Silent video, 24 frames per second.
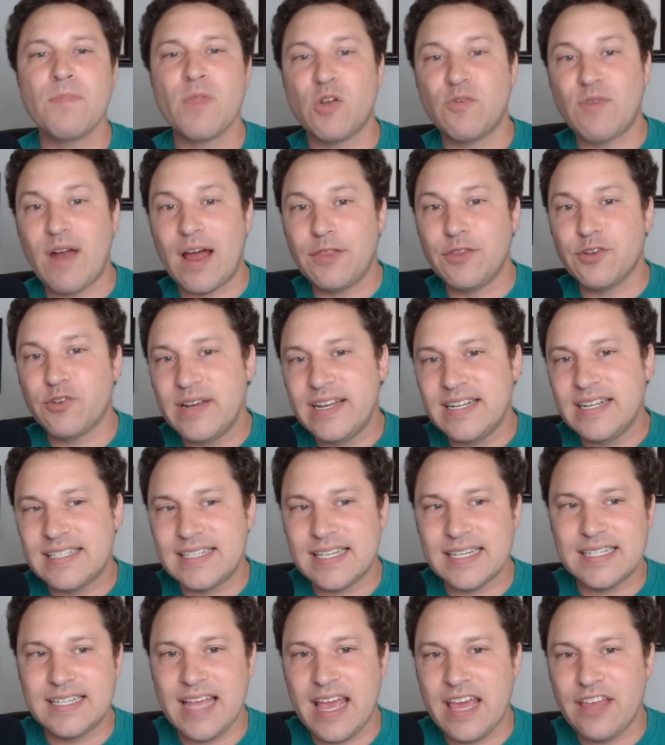Round the green,
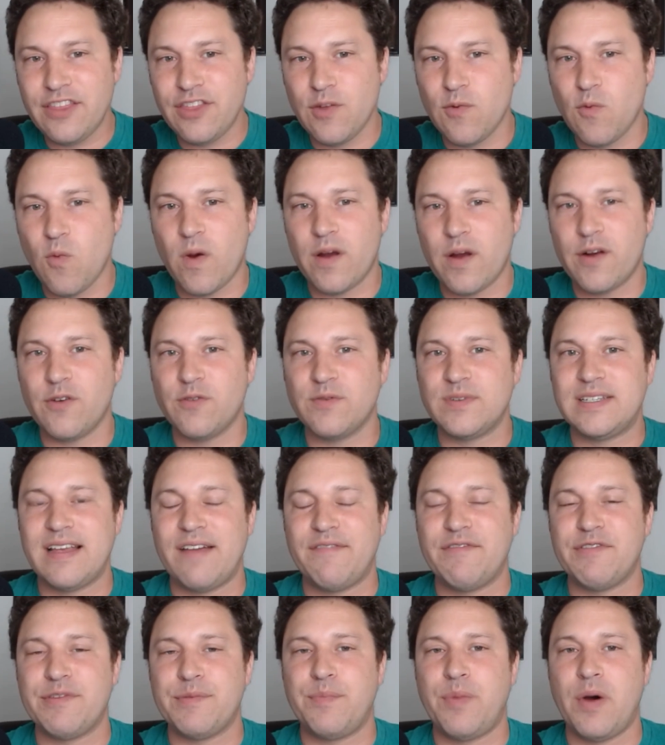68th and
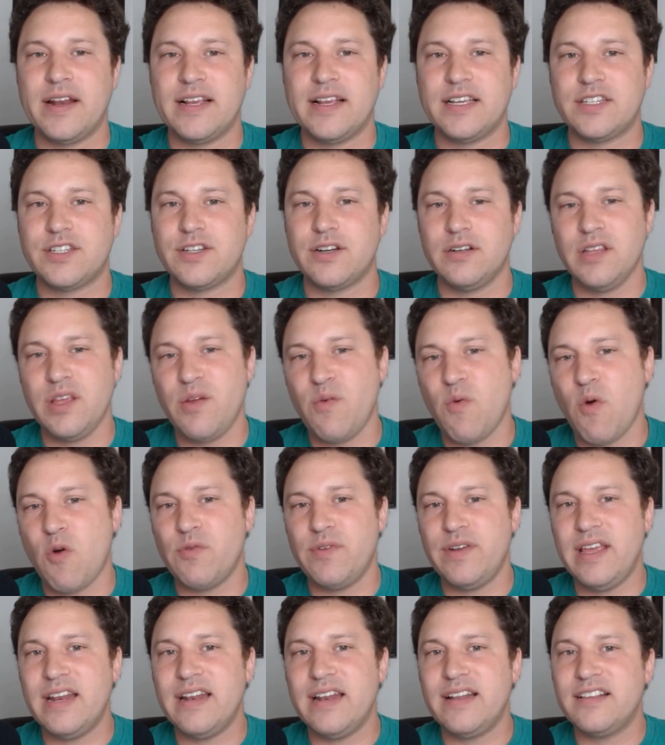107th putting. Certainly won't
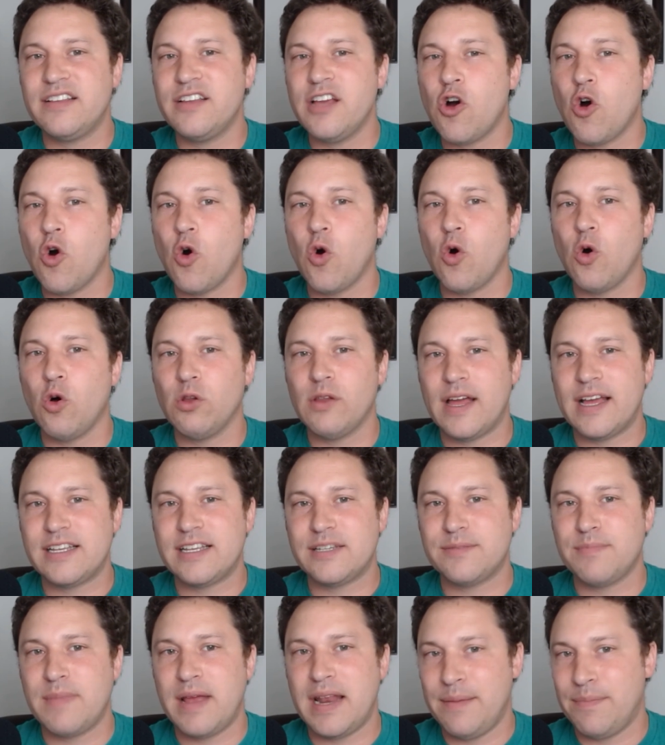need to hole as
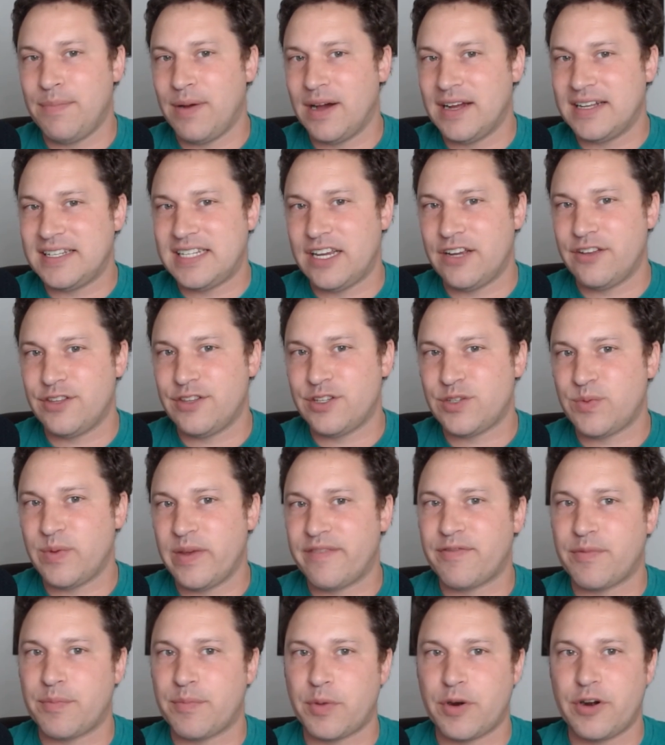many putts here this week
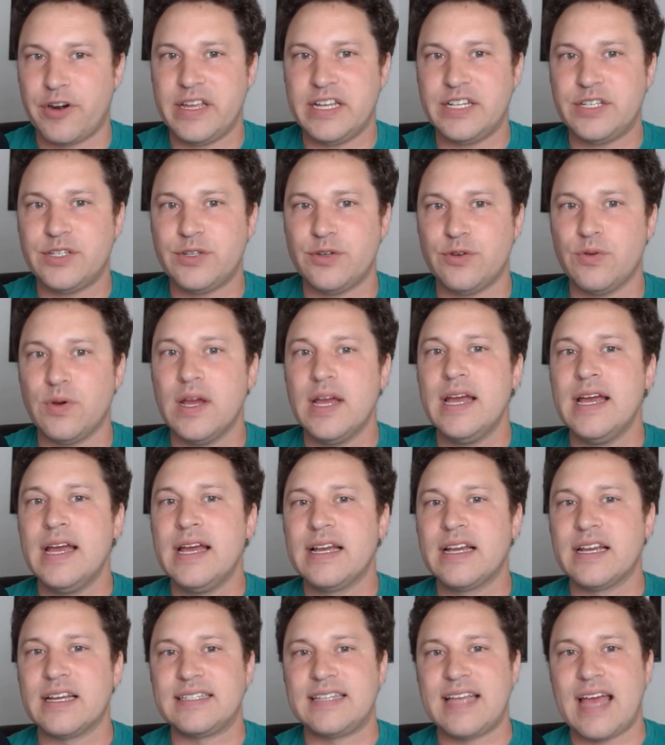for birdie to
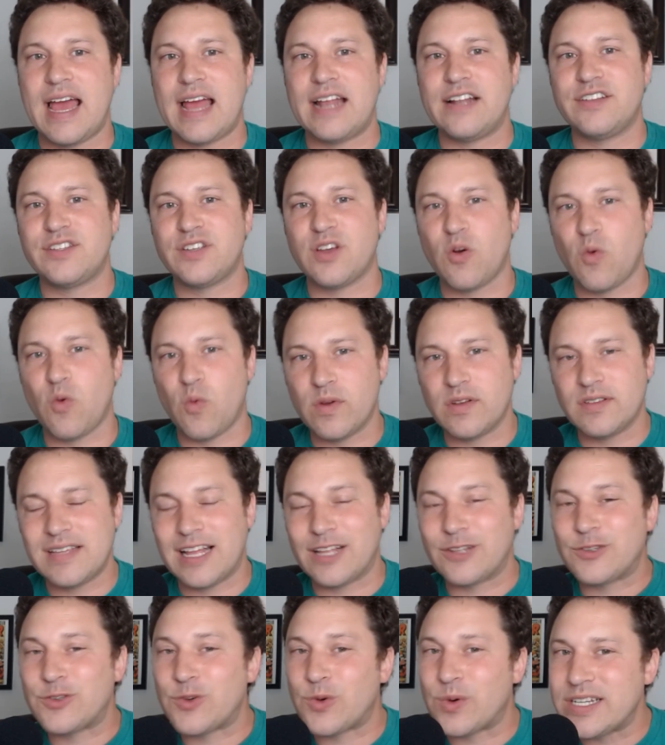contend. So Will
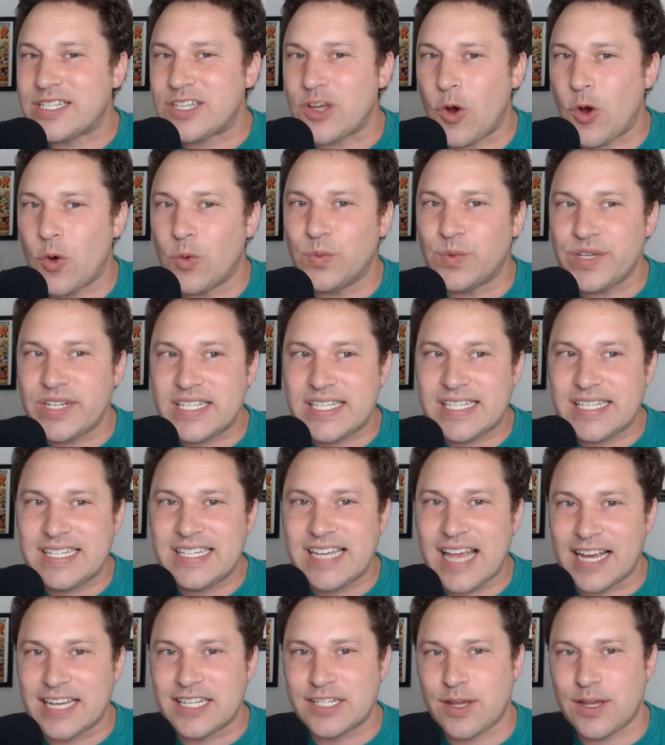Zalatoris, only
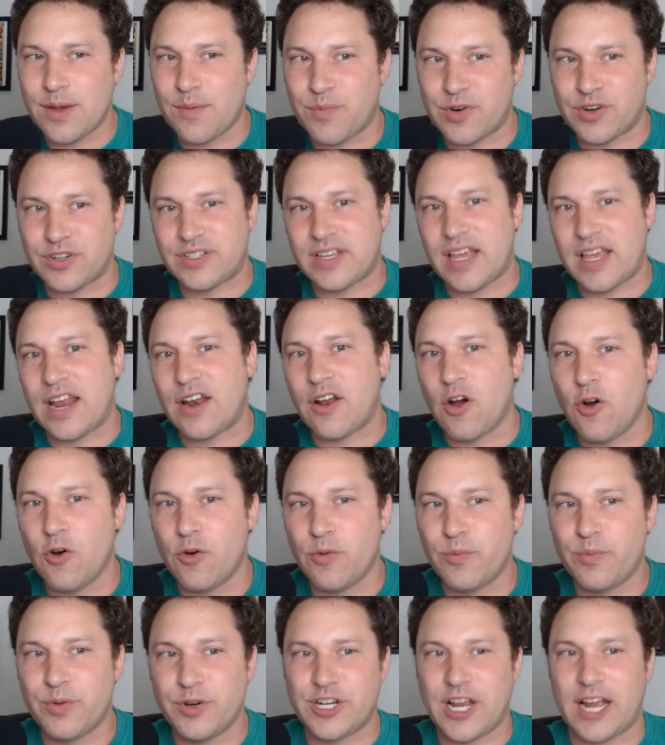6%
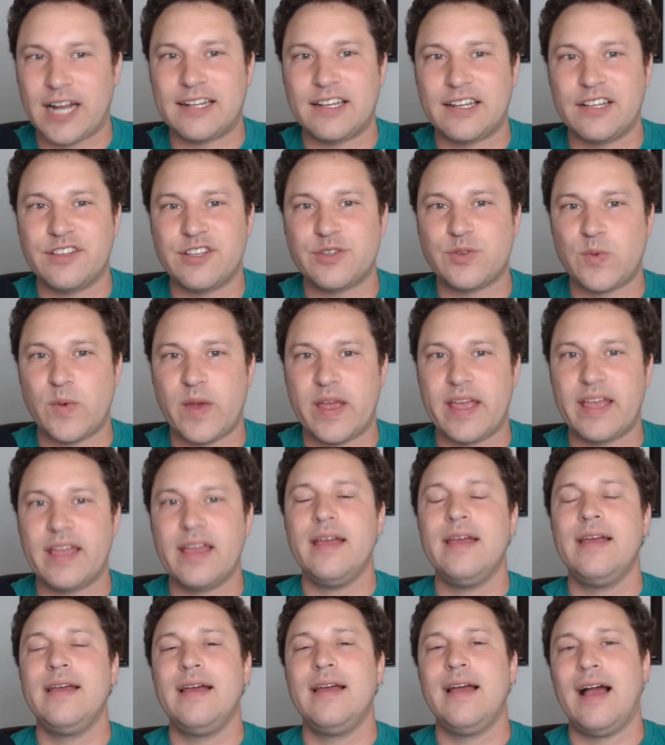owned projected this week.
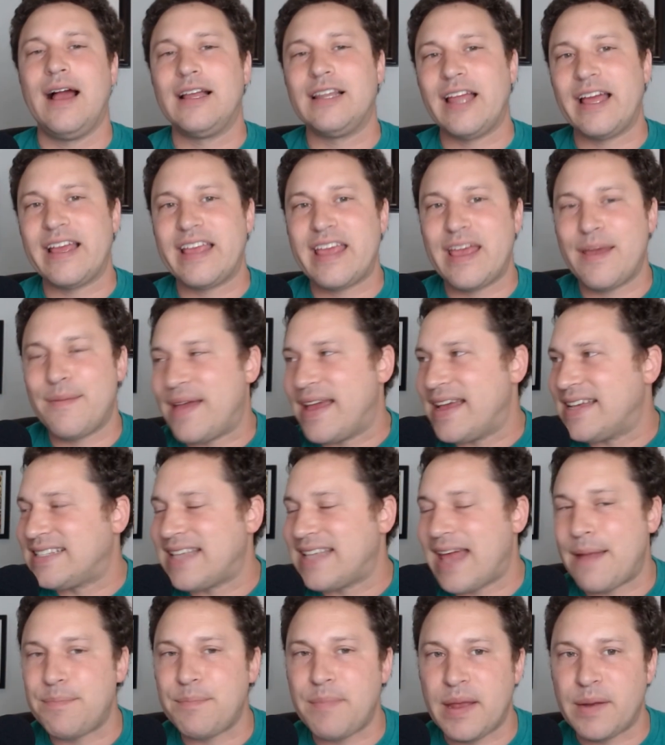I like him as
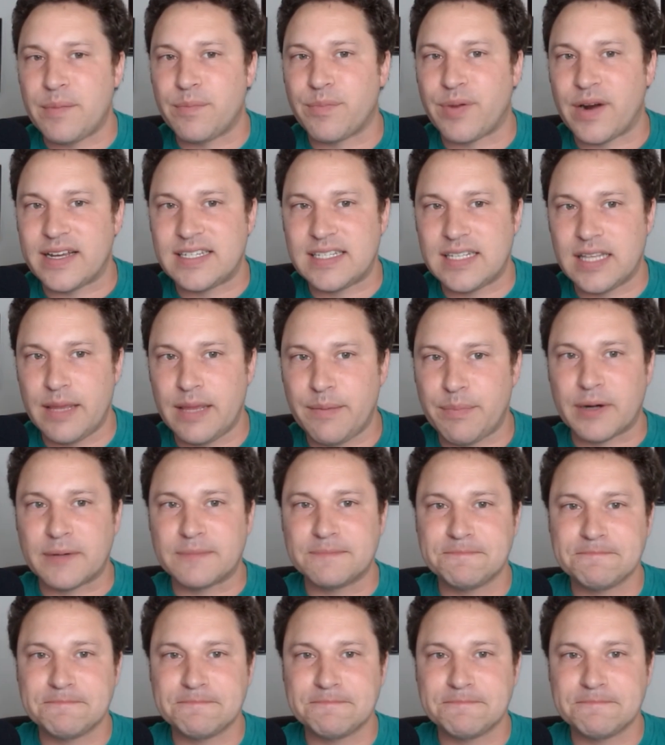that mid-price sleeper.